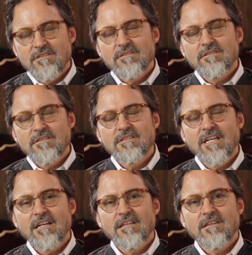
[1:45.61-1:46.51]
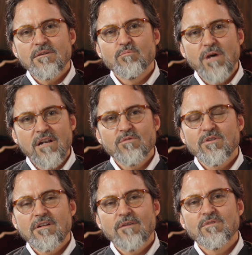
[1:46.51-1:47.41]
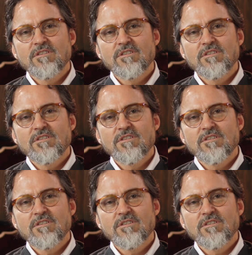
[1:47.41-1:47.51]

to take the benefit of